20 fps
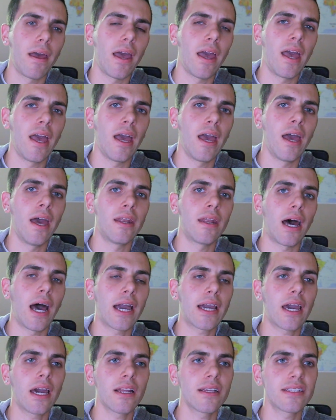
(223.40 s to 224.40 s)
And I
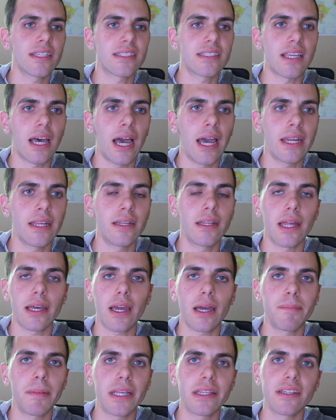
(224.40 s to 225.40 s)
kind of decided, like,
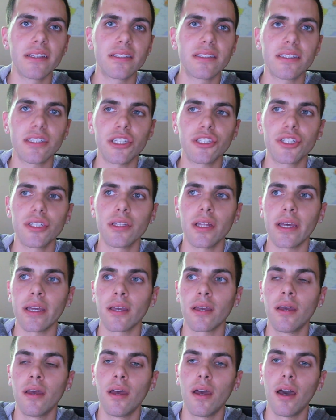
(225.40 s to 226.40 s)
I made the decision, like,